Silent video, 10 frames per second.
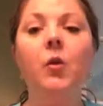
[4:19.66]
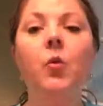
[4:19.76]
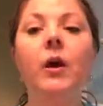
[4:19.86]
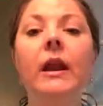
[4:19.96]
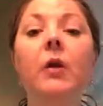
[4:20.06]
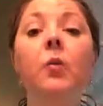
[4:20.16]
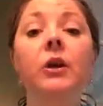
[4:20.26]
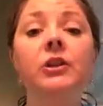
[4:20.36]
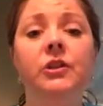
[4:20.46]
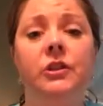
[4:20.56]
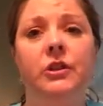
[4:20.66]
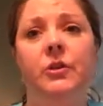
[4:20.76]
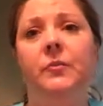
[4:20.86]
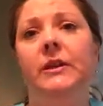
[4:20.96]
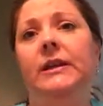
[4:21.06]
What I want you to
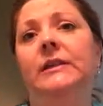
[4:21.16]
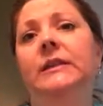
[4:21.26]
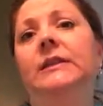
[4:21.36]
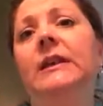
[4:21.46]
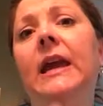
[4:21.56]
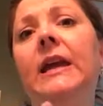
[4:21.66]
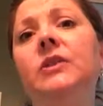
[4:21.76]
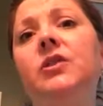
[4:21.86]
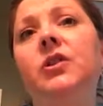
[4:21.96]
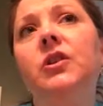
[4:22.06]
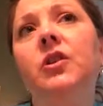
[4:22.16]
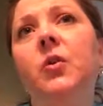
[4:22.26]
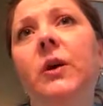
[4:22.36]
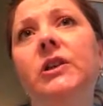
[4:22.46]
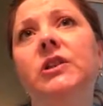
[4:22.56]
do, please, is to answer your
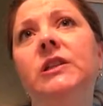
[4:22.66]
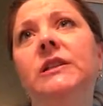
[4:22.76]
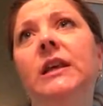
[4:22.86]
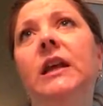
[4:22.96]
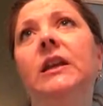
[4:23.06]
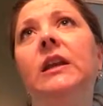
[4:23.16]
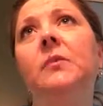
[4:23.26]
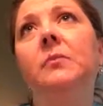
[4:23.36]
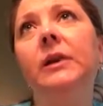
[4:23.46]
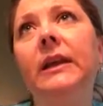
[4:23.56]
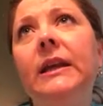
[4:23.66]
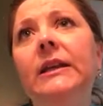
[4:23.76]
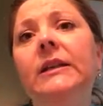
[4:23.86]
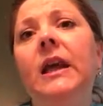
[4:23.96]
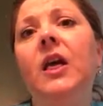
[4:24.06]
questions in
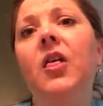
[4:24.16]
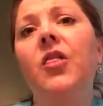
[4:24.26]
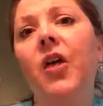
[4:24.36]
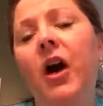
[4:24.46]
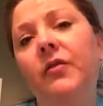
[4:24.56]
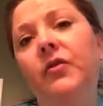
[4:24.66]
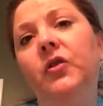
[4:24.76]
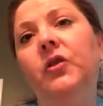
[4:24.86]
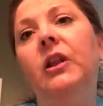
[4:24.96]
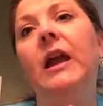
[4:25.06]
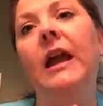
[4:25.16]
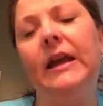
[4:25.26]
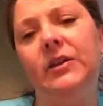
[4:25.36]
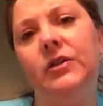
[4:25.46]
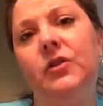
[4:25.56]
complete, thoughtful
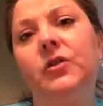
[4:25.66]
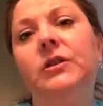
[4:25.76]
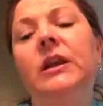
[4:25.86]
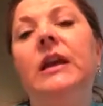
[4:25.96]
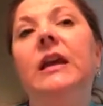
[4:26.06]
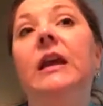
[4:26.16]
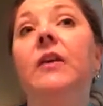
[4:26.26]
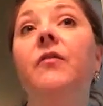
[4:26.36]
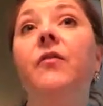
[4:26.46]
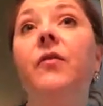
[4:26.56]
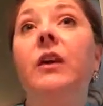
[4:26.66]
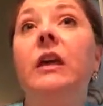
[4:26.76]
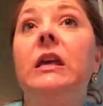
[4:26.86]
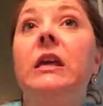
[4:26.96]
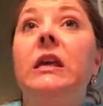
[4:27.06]
answers. If
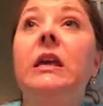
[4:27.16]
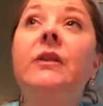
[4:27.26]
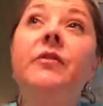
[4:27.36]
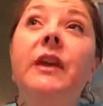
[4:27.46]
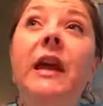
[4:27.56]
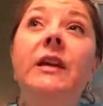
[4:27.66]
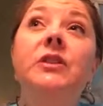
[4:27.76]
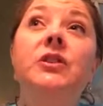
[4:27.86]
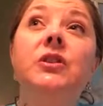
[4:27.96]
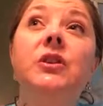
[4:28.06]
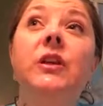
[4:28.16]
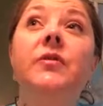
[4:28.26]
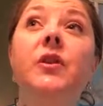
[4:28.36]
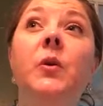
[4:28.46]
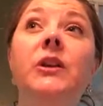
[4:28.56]

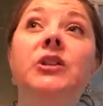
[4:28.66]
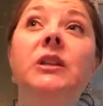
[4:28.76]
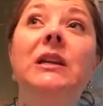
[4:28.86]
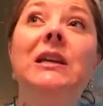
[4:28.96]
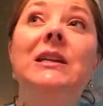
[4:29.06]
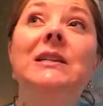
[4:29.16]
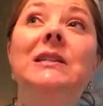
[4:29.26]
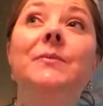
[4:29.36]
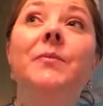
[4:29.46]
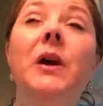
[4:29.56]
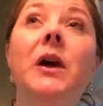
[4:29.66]
the question is,